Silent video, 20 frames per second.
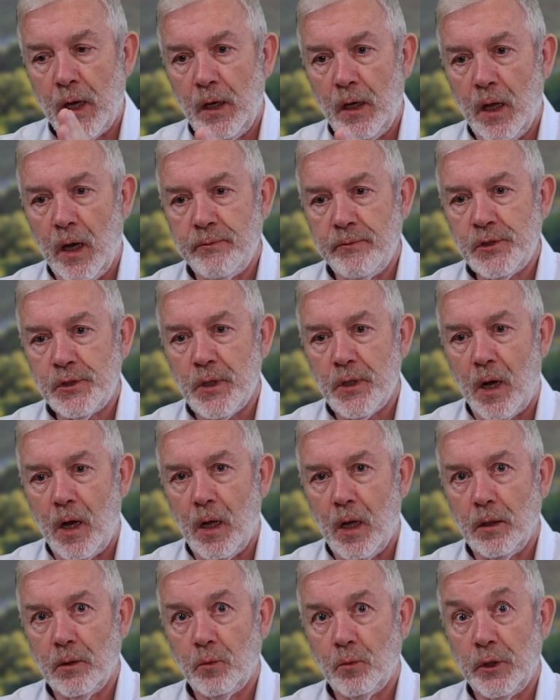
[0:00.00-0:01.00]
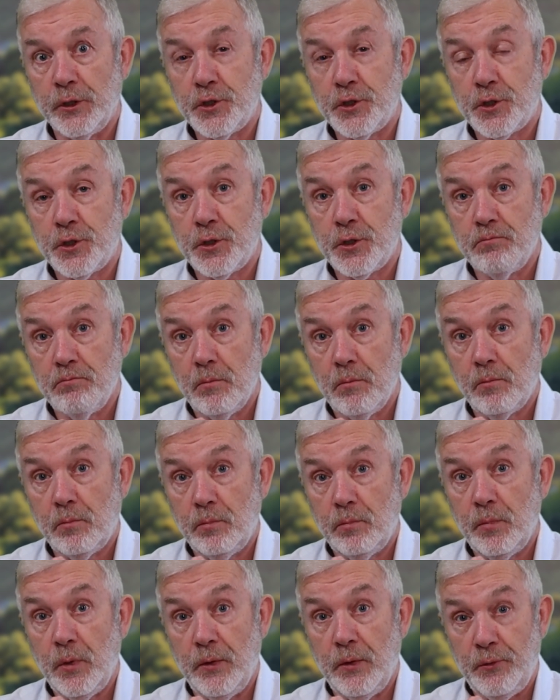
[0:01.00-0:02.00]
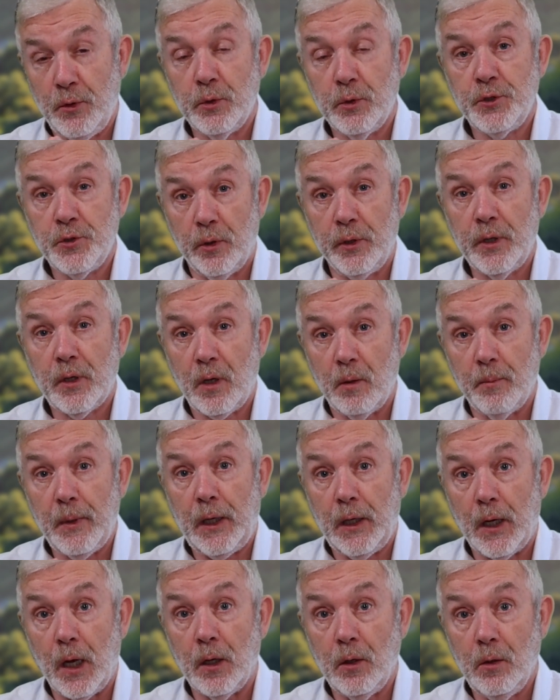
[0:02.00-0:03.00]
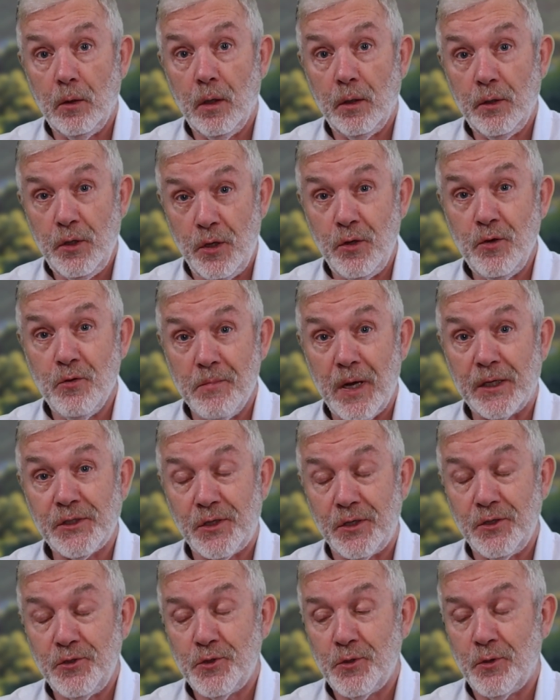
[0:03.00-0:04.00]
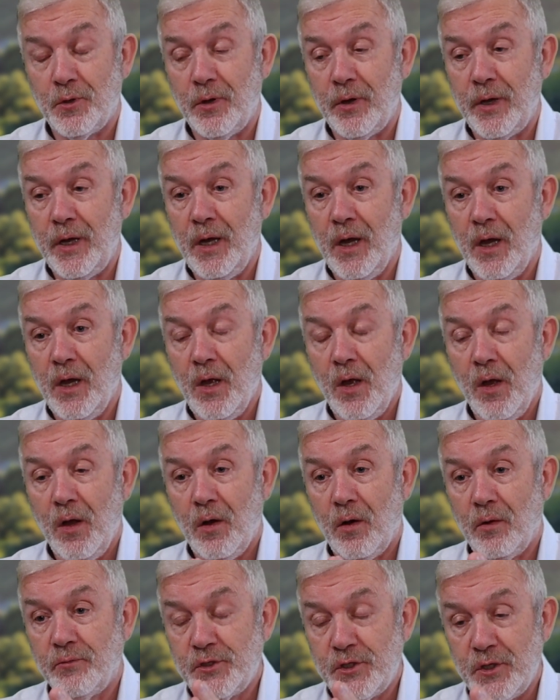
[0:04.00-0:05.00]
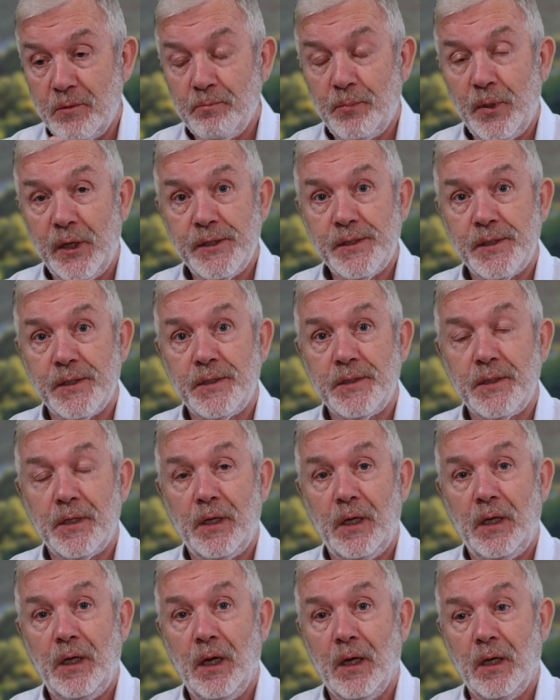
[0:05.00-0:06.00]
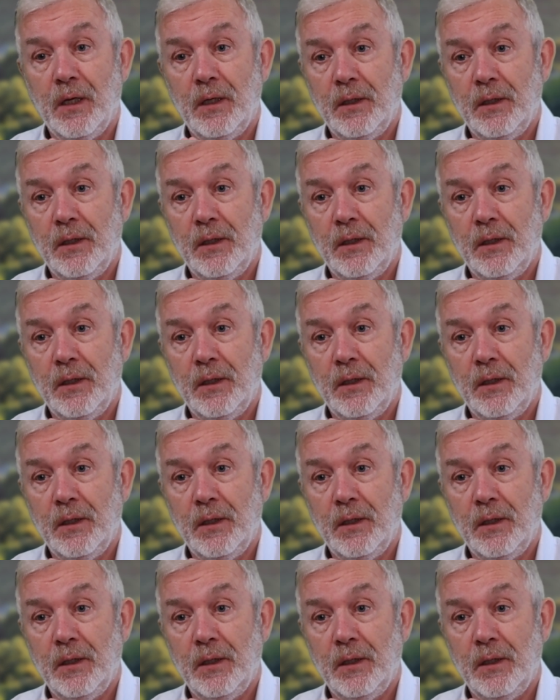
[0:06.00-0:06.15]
lifestyle, which if you enjoy the Camino, you must enjoy, of simplicity,